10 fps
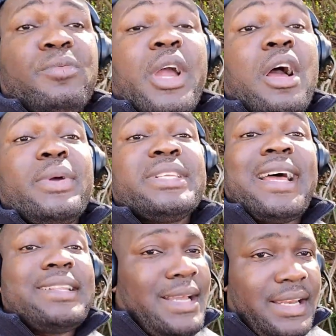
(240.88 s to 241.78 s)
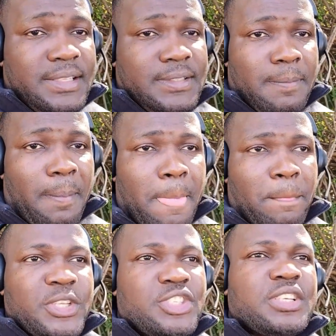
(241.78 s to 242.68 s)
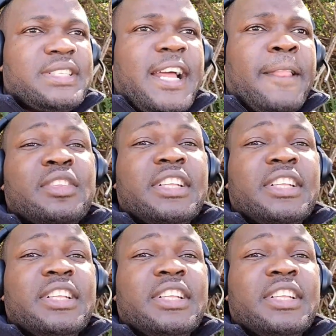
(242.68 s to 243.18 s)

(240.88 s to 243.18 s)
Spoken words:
We always had talent. It's just that